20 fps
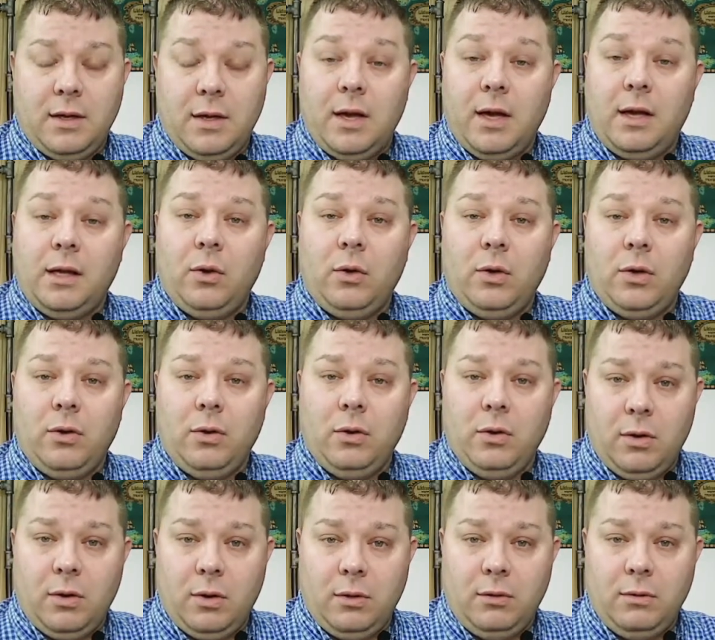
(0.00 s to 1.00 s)

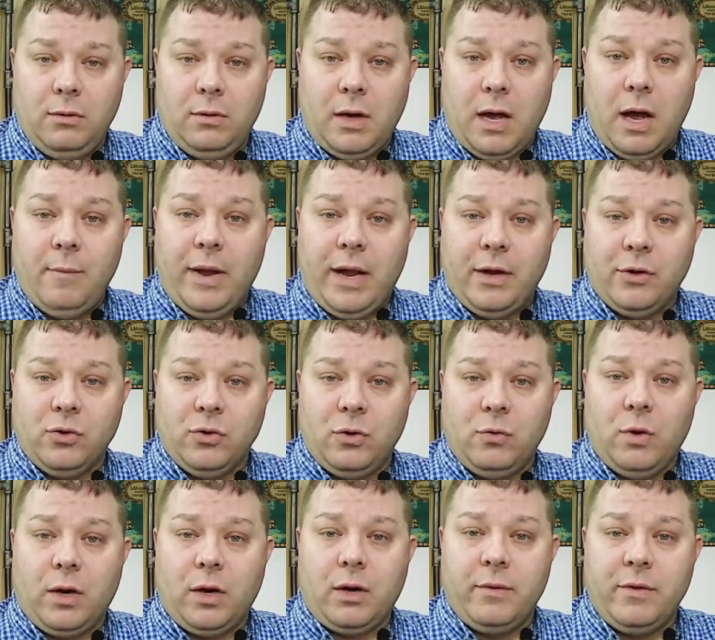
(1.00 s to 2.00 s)
Hello. I'm Andrew and
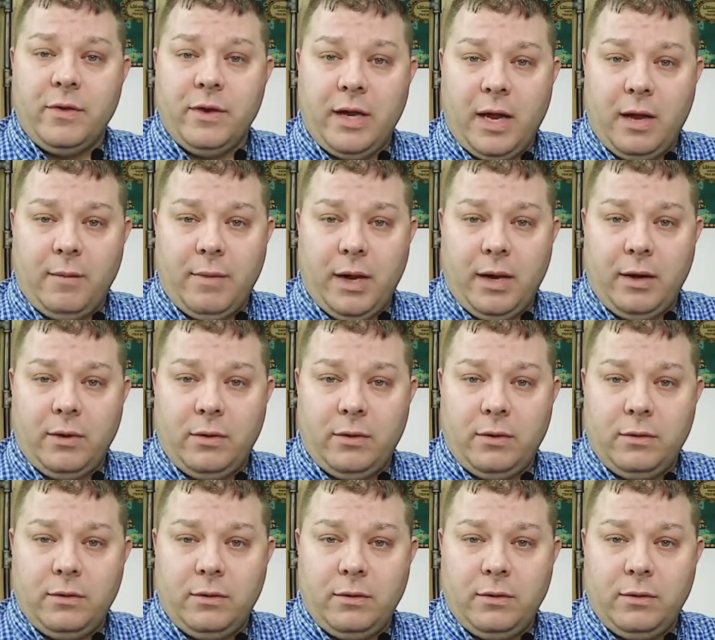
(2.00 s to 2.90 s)
welcome to the Dad Manual.